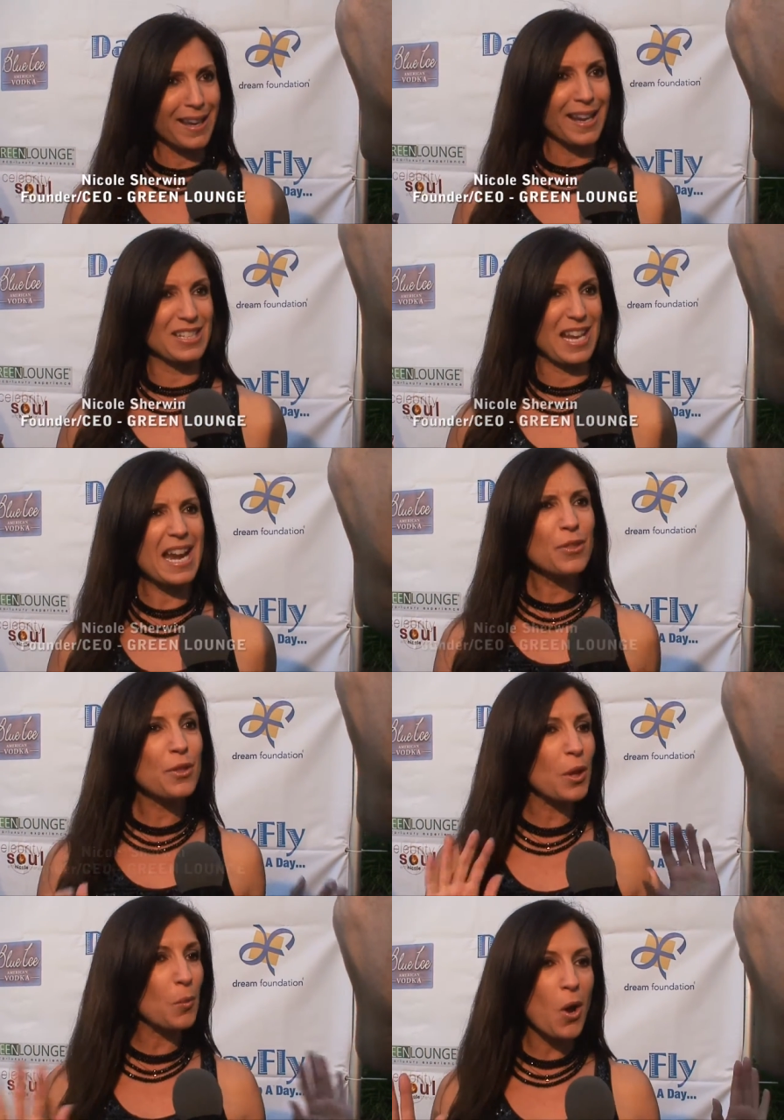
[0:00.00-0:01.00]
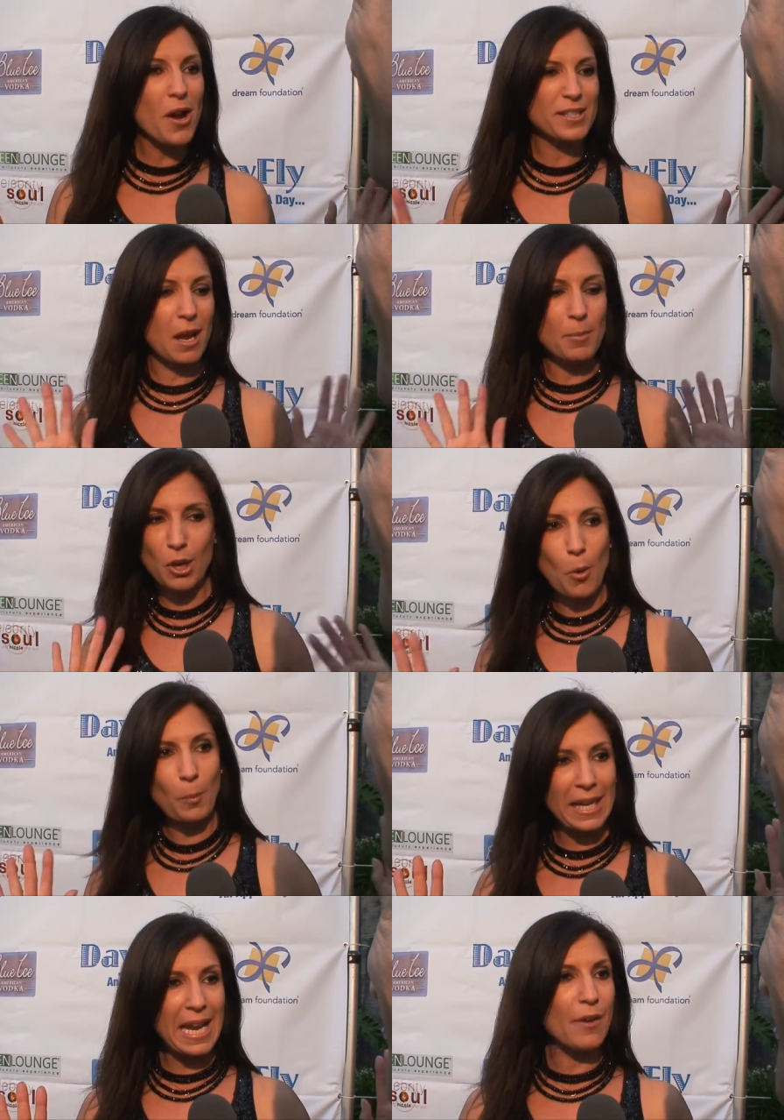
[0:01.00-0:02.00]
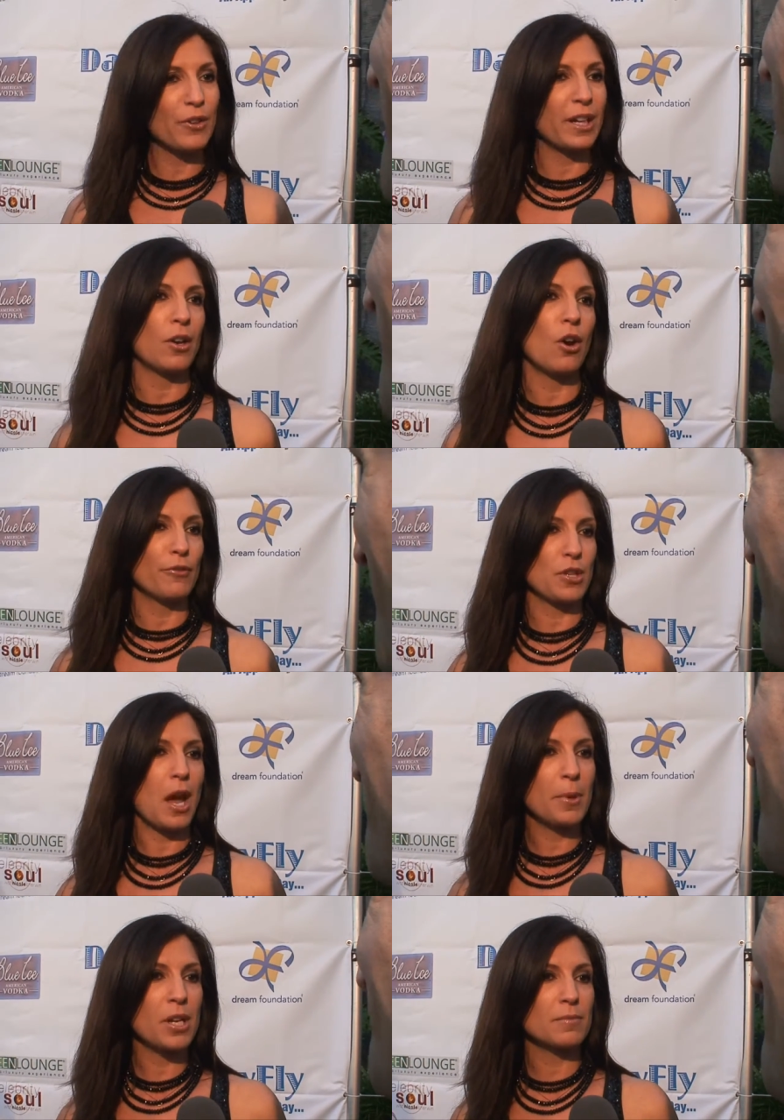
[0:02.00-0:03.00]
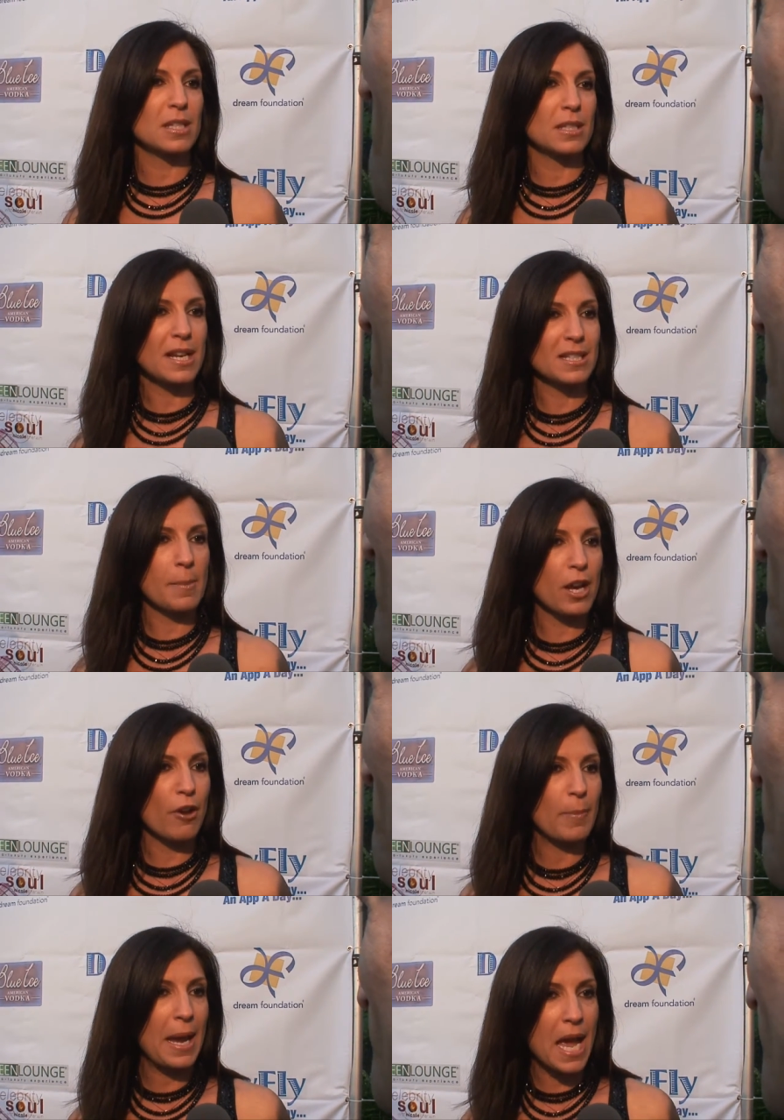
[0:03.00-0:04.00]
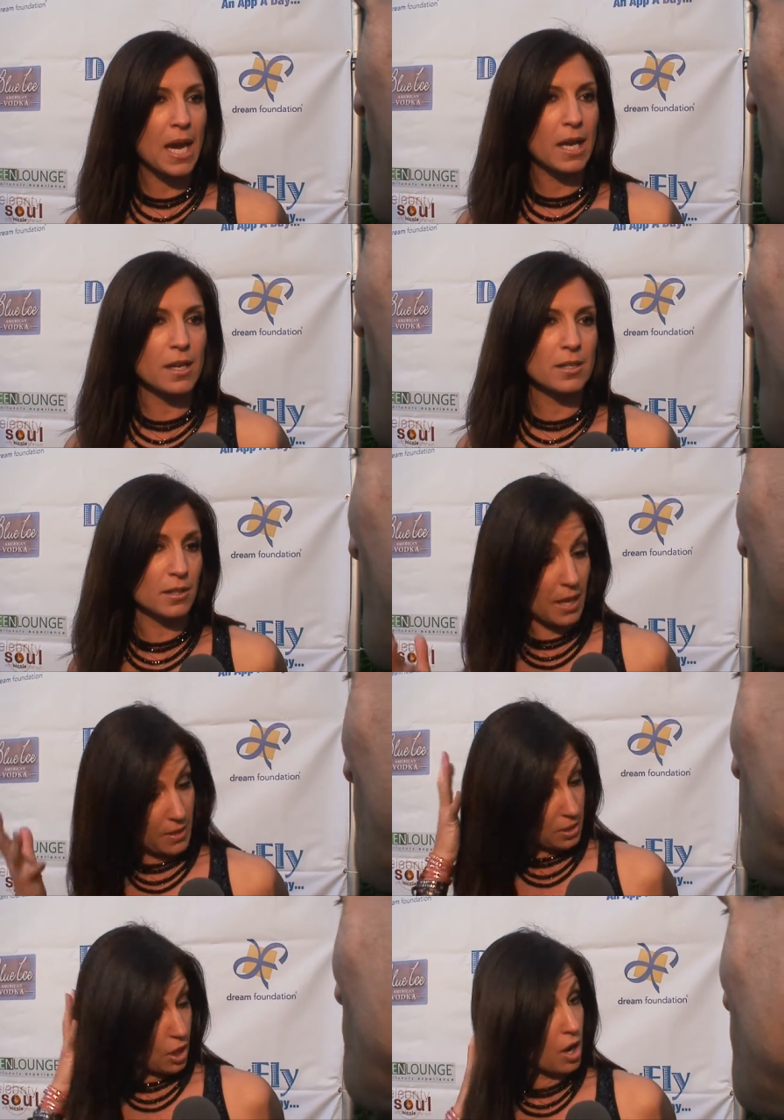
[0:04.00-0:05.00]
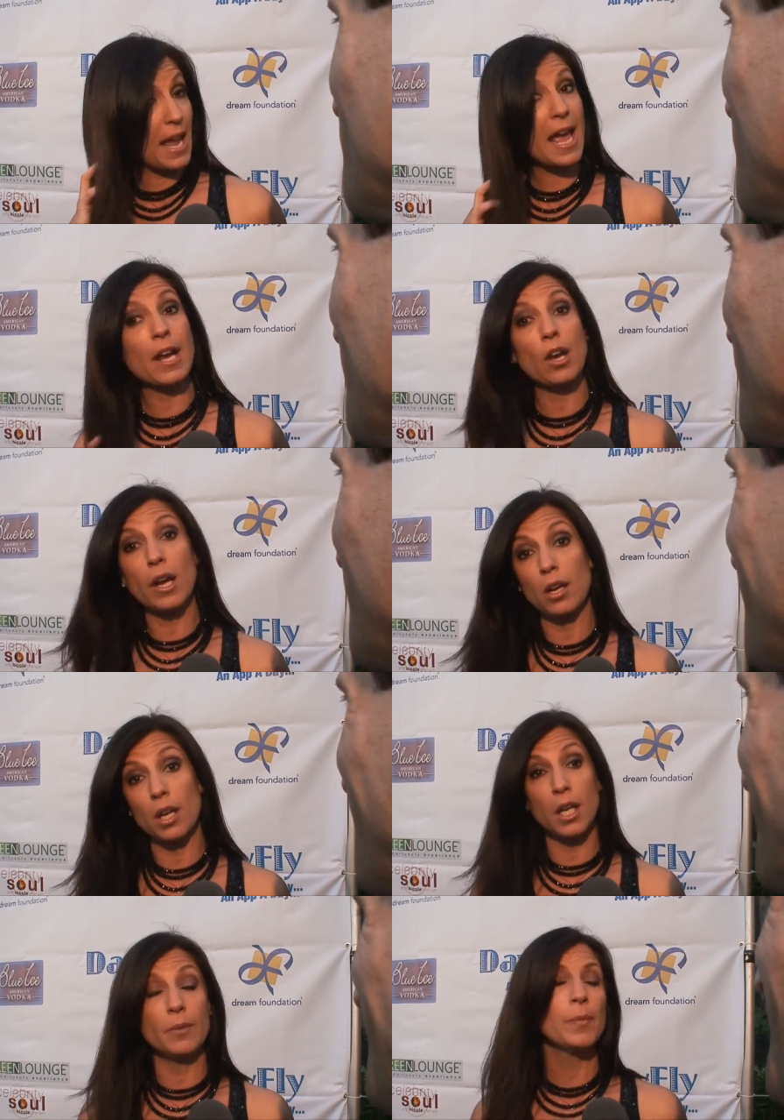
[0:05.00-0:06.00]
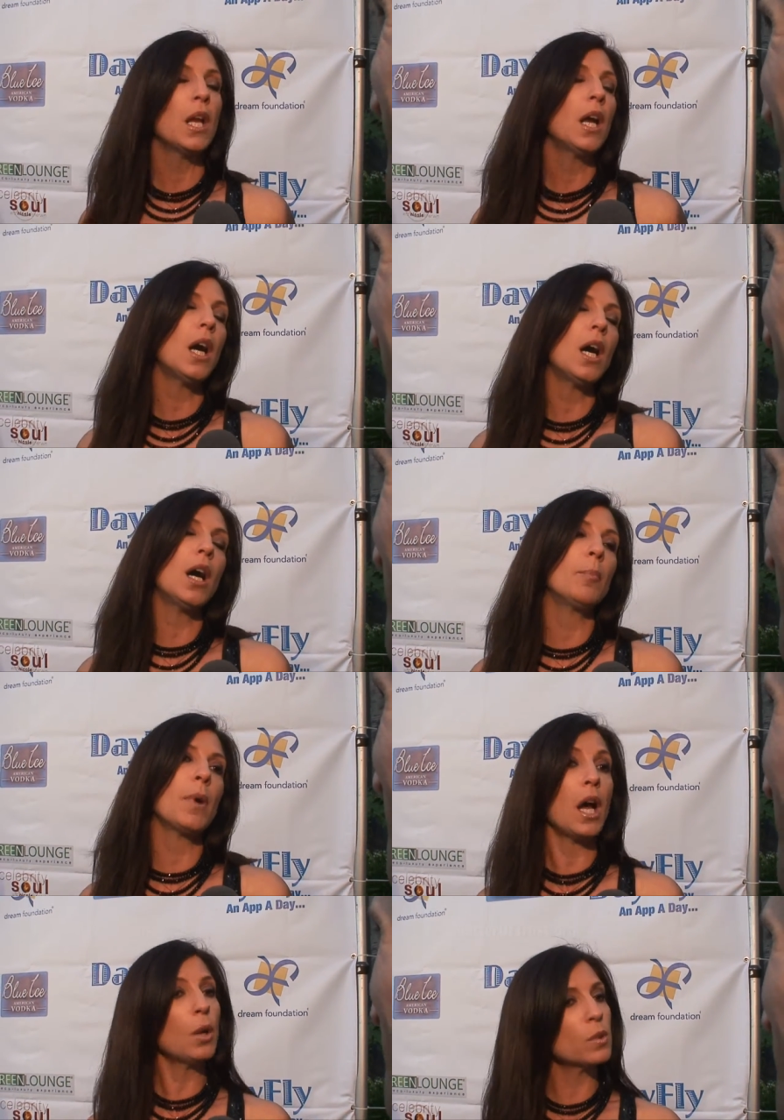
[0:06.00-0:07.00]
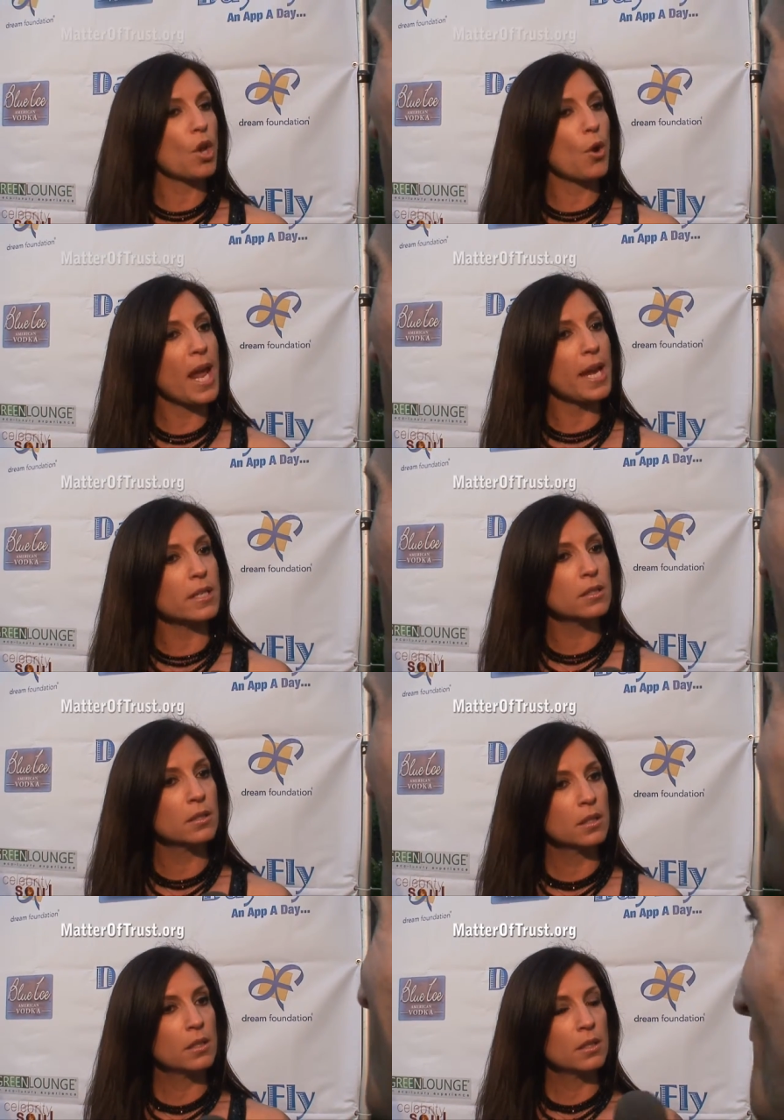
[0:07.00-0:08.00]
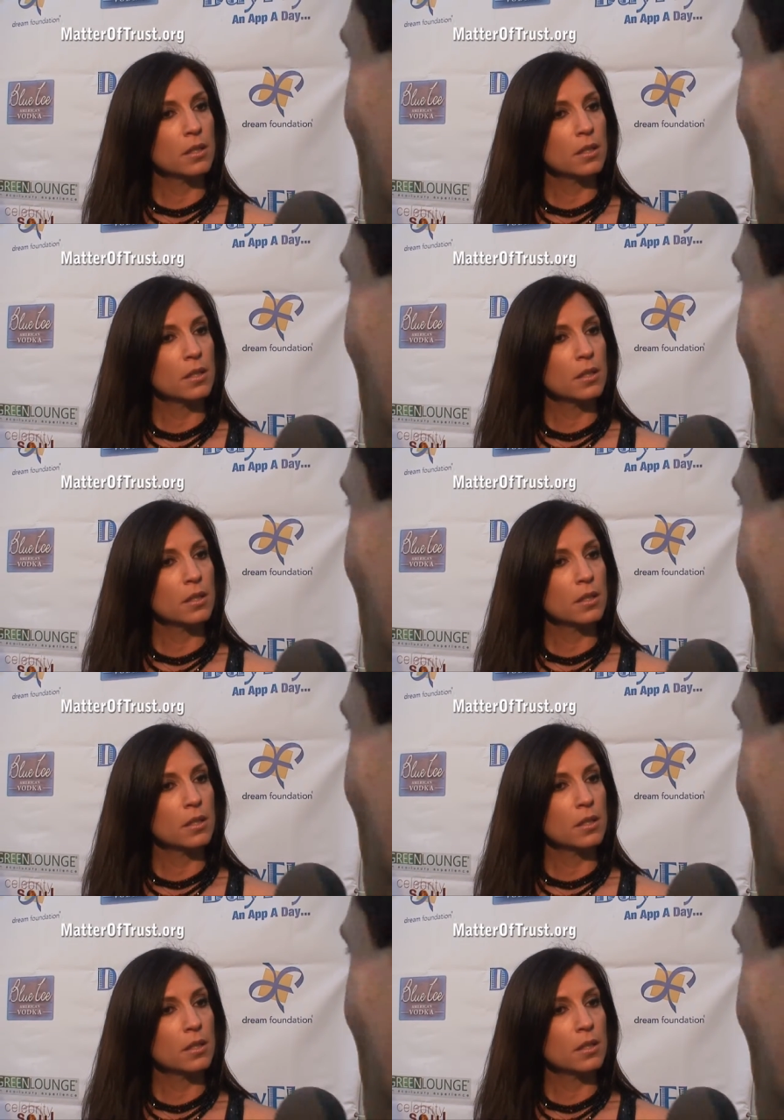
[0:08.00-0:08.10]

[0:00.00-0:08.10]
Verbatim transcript: it. Yeah. Anything that works, I'm a complete advocate of. Yes. So I'm going to, next time I go for my haircut, and there's a lot of hair going on here, yes. um, I will donate. And tell